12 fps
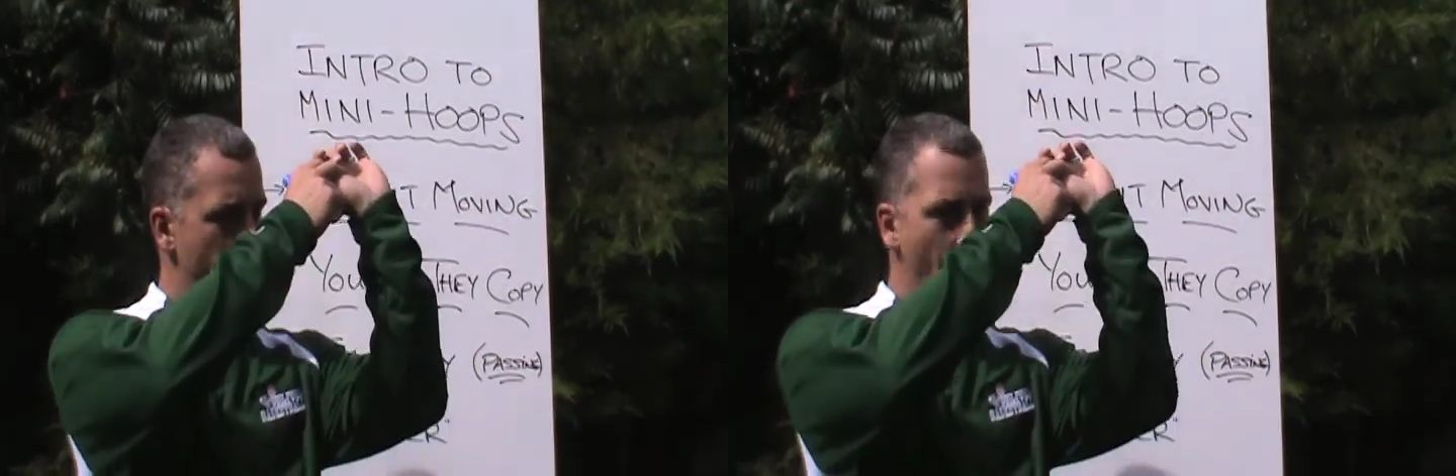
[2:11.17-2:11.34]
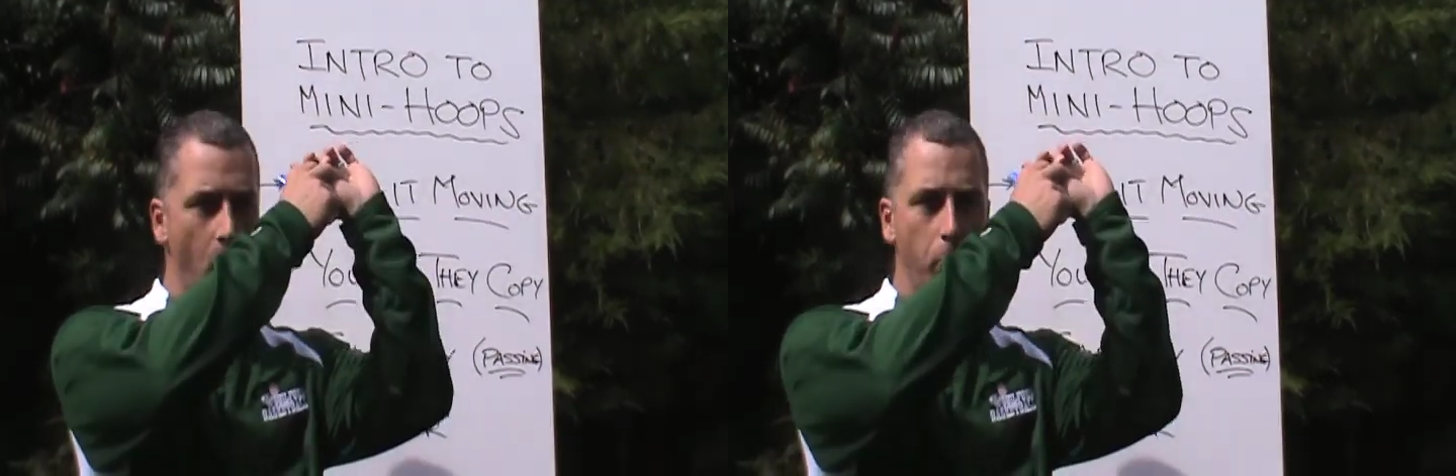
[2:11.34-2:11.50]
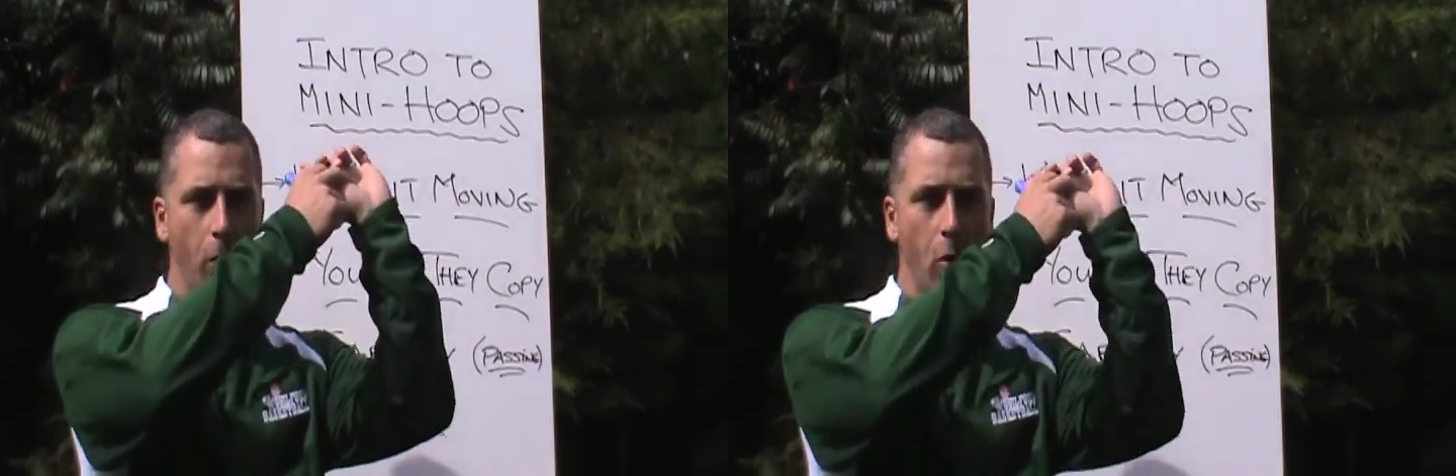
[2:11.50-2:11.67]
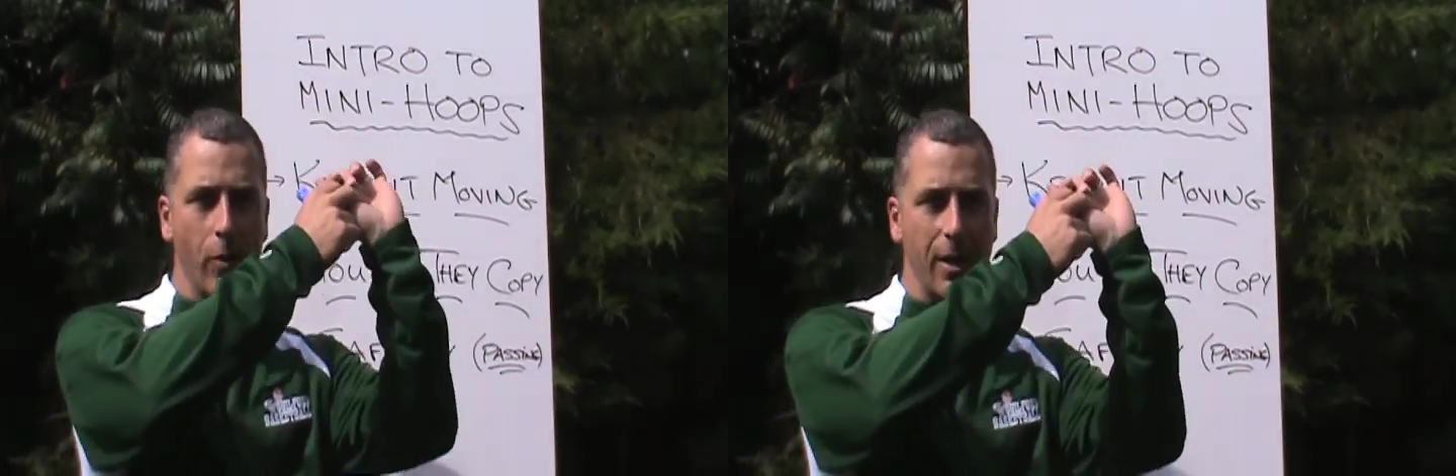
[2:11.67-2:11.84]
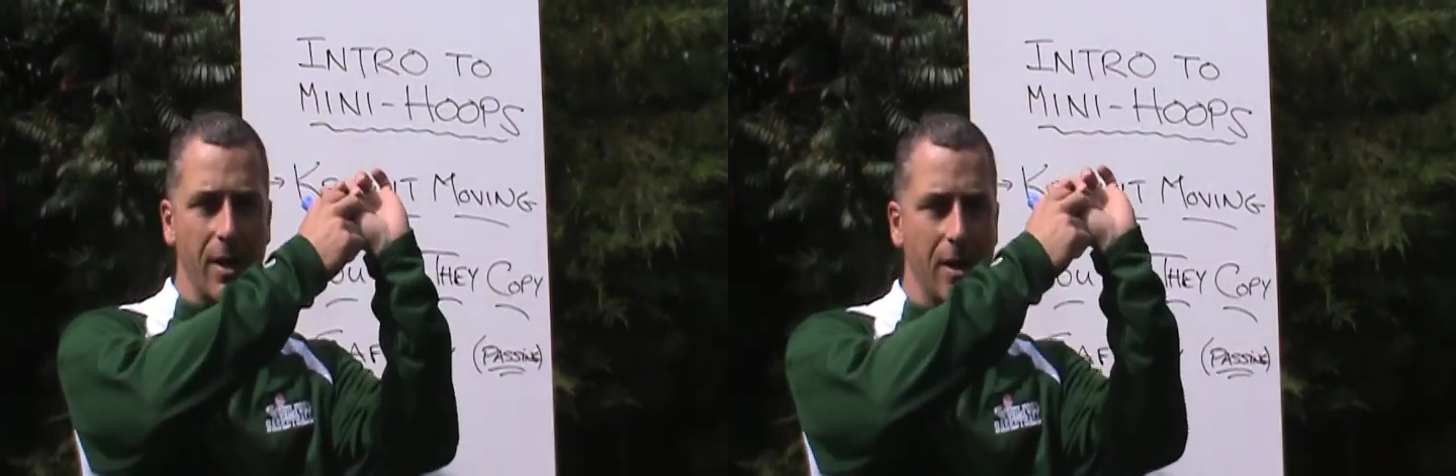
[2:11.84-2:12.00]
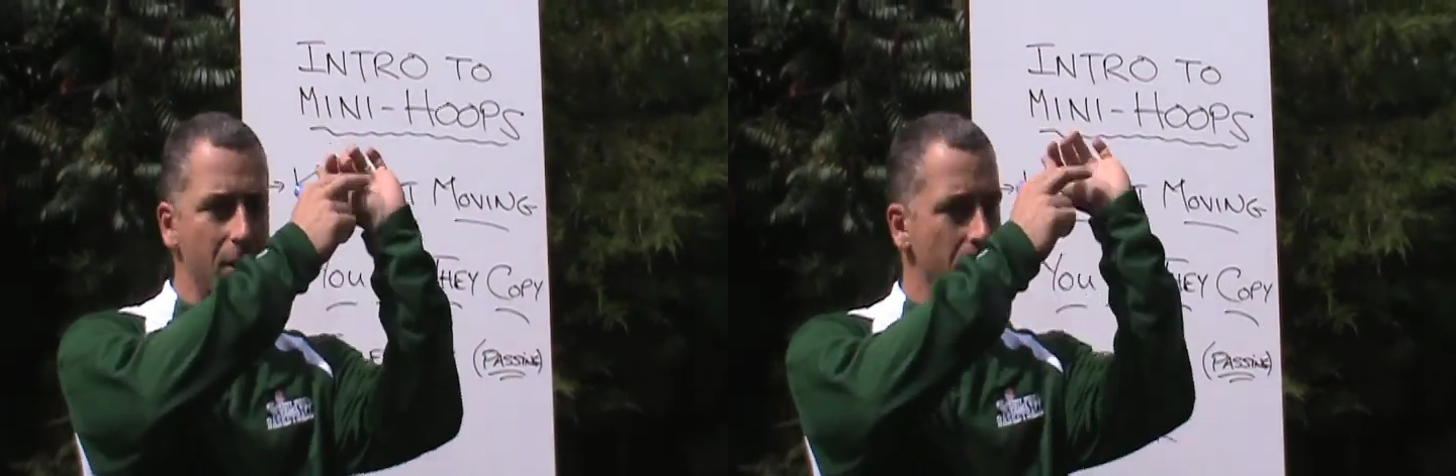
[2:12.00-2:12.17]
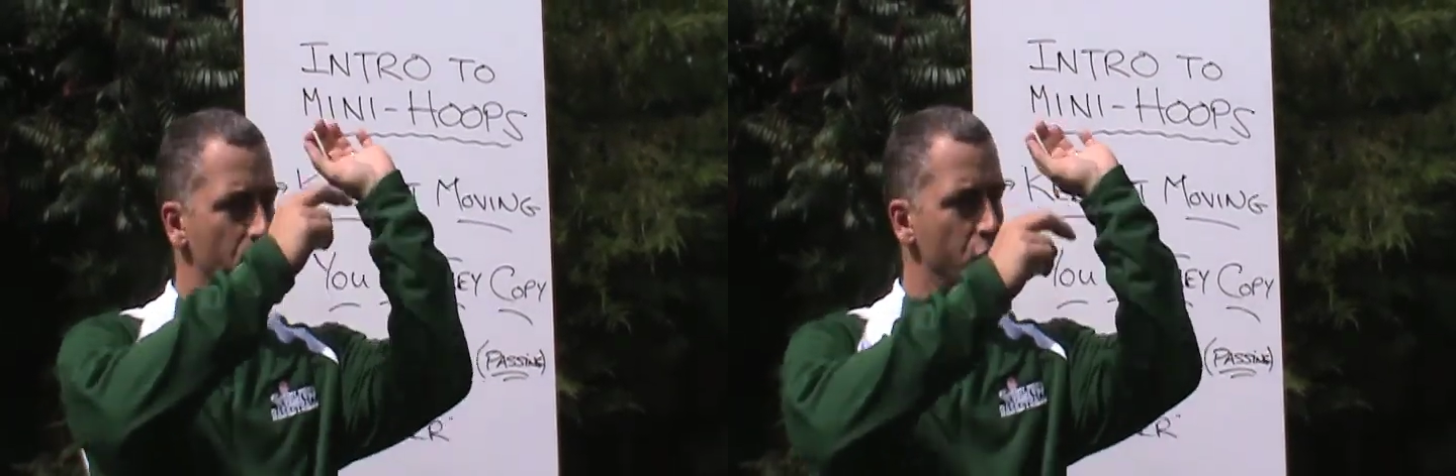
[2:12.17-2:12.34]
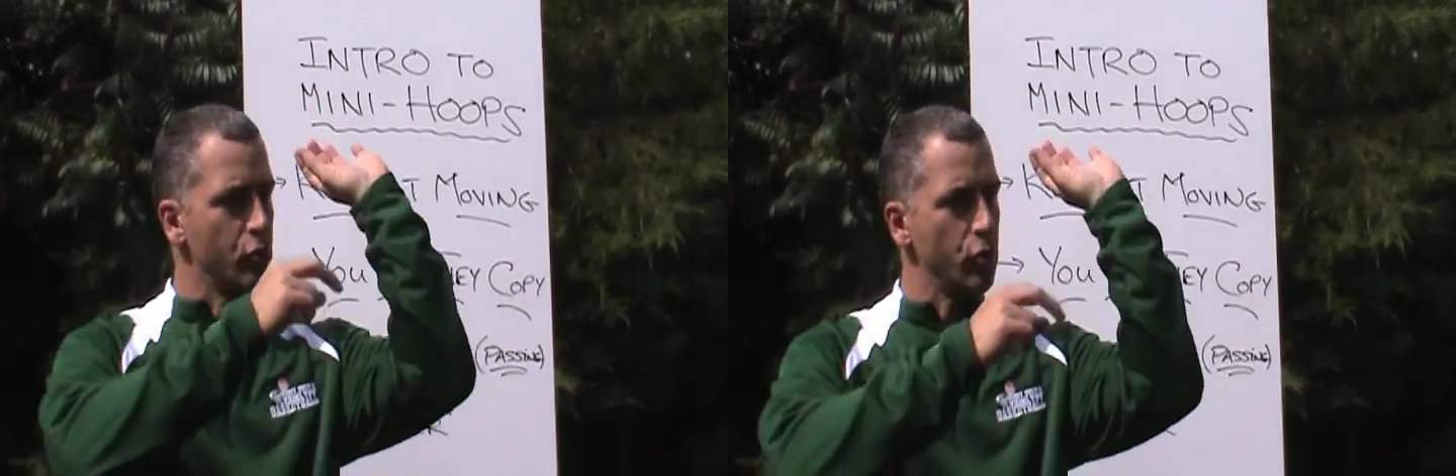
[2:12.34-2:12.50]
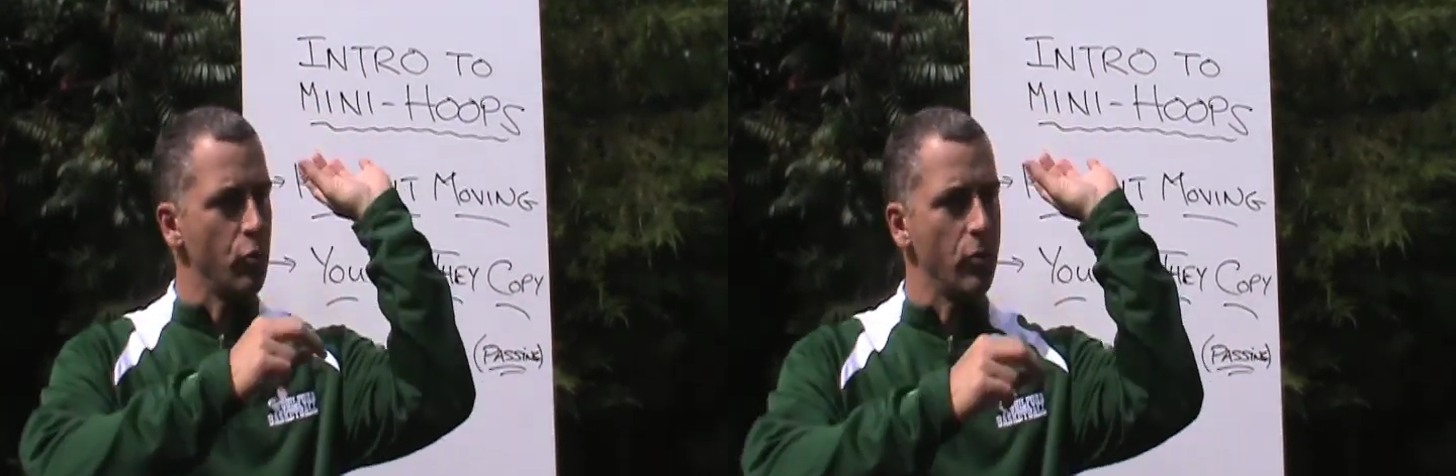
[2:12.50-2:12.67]
elbow in,
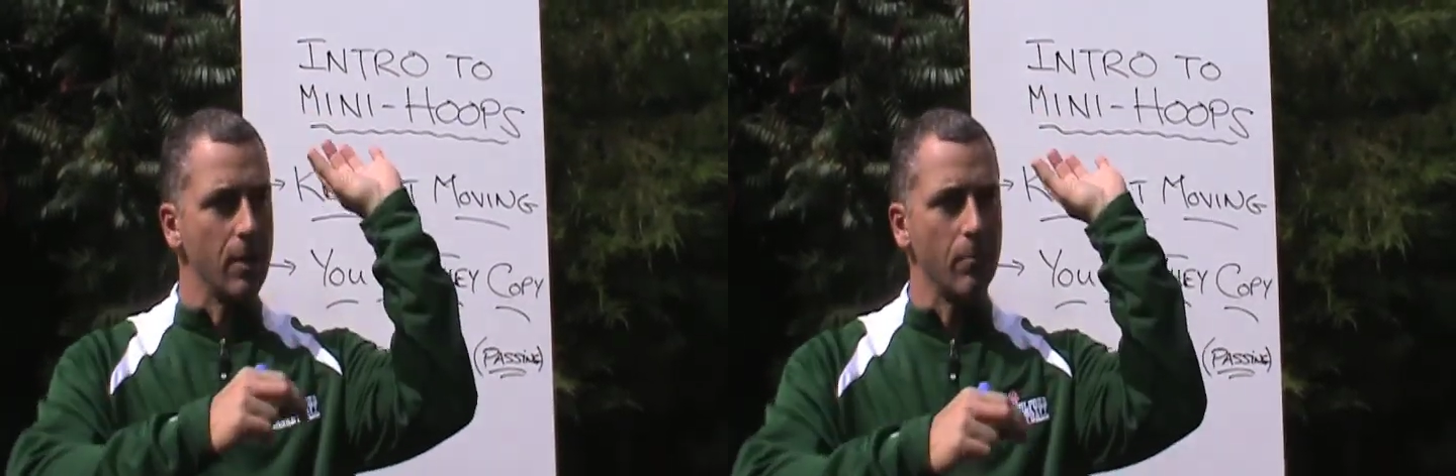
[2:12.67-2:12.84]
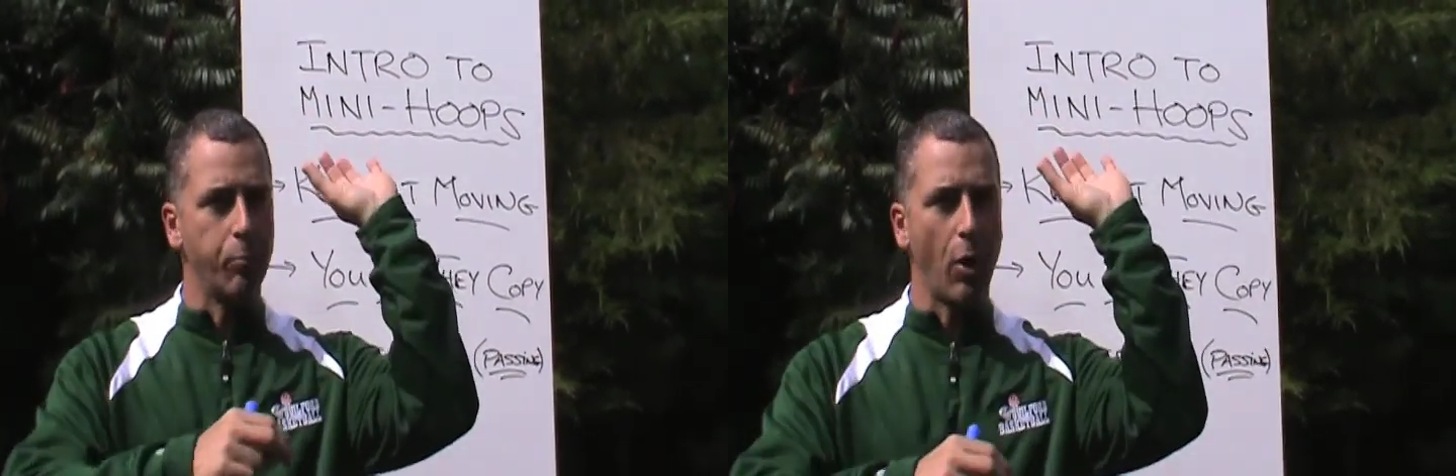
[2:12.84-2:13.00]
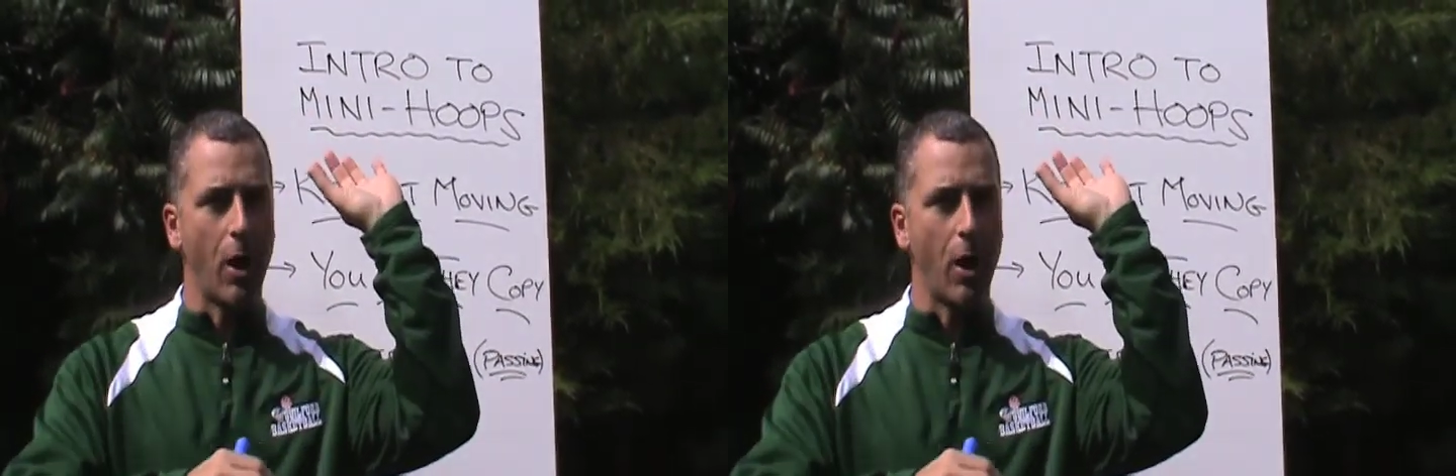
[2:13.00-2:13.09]
shooting,